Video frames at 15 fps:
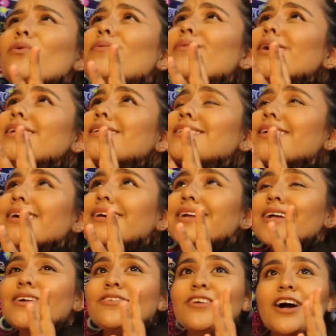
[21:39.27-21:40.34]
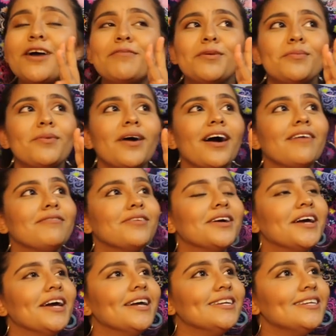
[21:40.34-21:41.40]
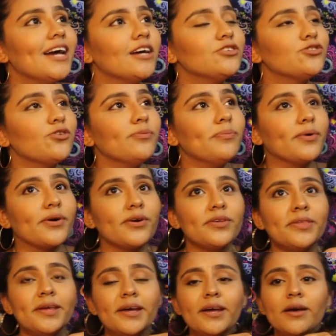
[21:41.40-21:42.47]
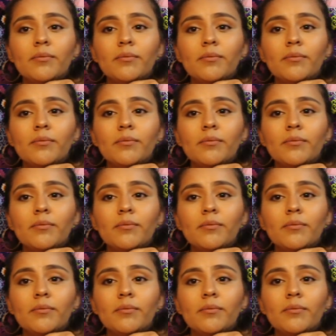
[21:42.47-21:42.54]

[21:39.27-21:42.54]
Oh, my God. I don't know how people have natural birth.